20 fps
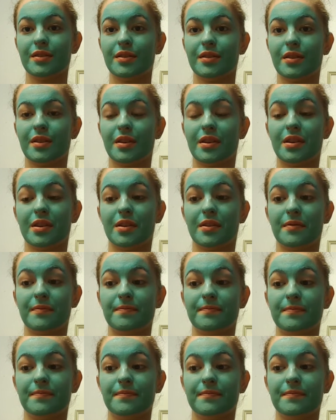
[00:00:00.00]

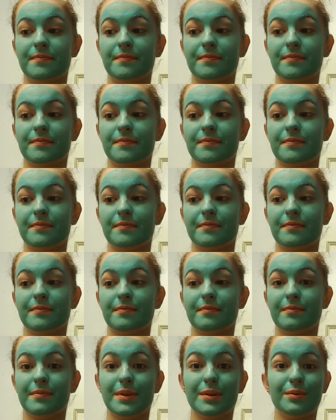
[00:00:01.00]

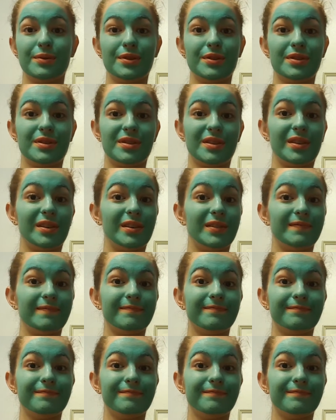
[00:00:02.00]
But we'll see.